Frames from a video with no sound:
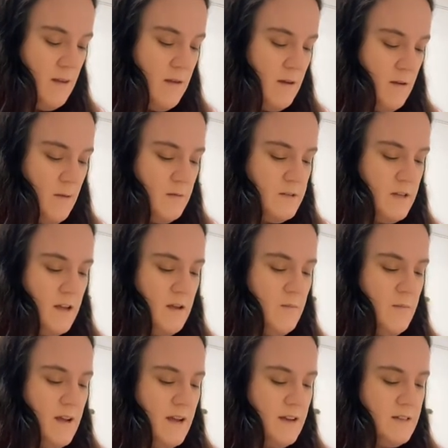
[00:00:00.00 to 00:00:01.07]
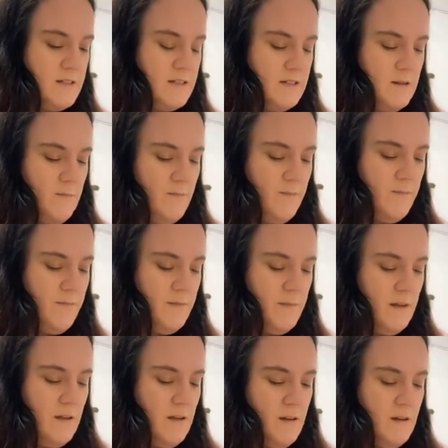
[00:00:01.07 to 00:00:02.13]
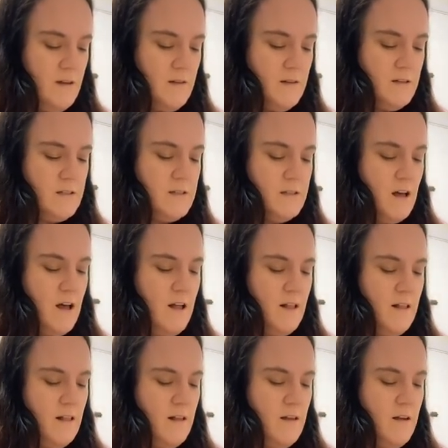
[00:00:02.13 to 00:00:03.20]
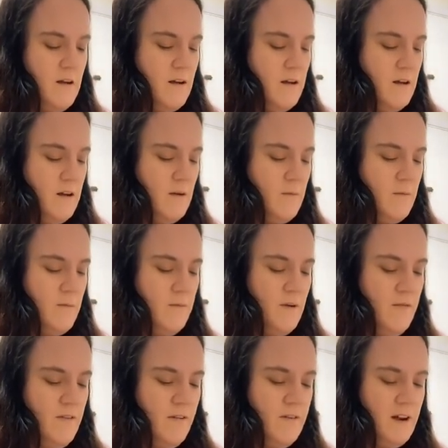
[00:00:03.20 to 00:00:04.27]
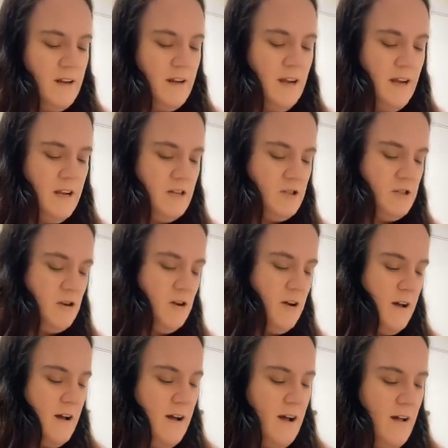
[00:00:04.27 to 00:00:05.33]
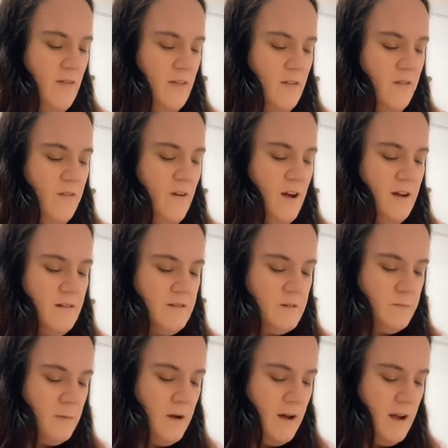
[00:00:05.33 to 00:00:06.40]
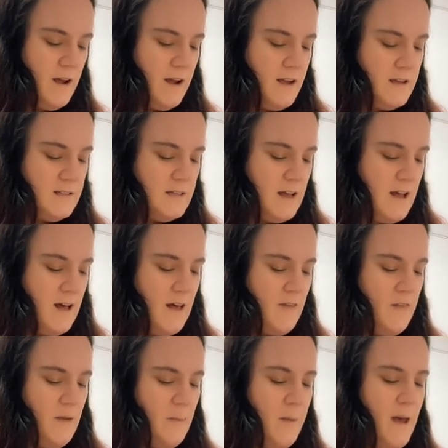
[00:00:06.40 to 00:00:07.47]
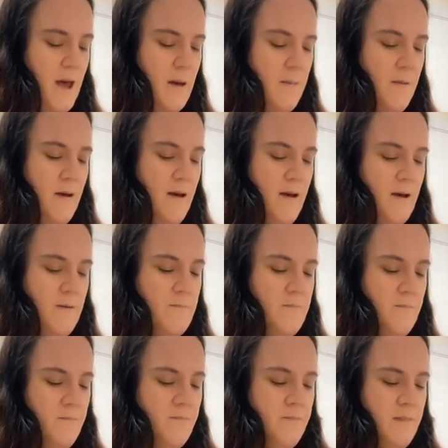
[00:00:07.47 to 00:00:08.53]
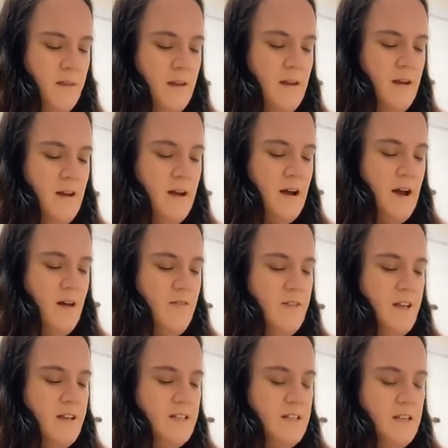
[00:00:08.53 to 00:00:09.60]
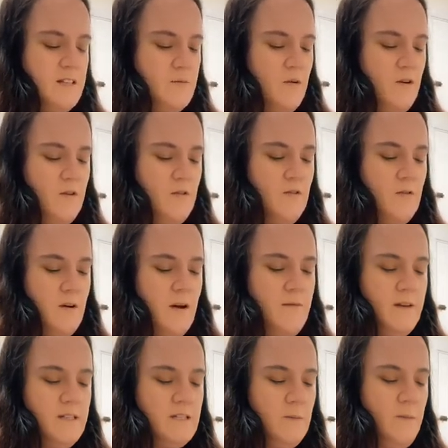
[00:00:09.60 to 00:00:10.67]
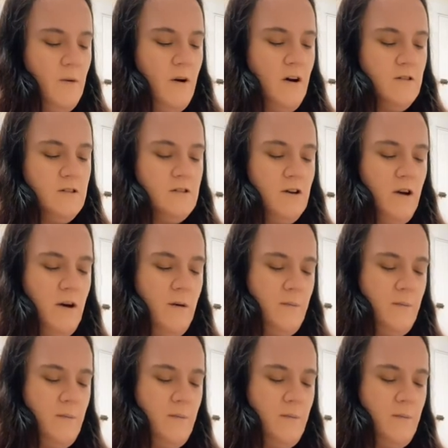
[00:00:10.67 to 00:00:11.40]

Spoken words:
So you mix the salt with the granulated sugar and the 5-spice and the pepper, and this is what you're going to put on top